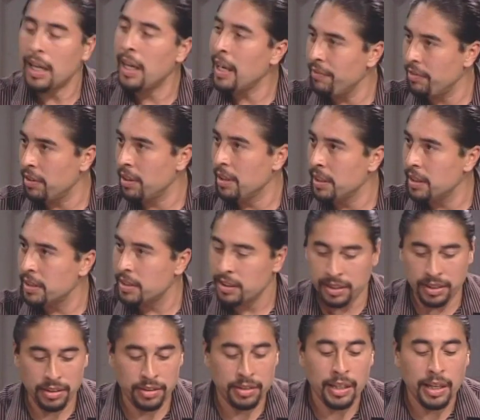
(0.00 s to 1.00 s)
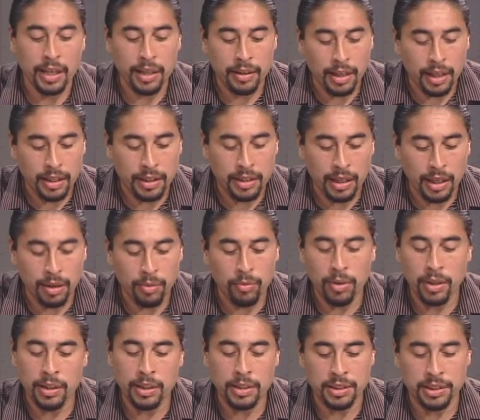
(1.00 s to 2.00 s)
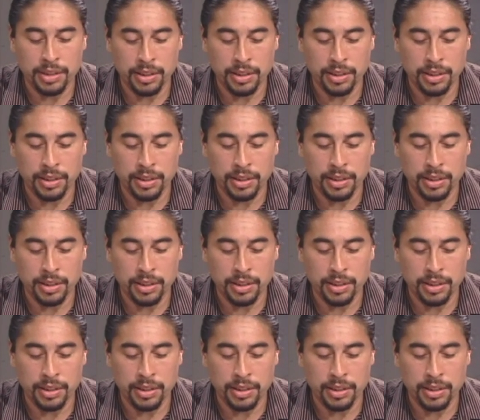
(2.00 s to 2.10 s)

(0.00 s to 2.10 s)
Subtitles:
I have a list here that I wanted to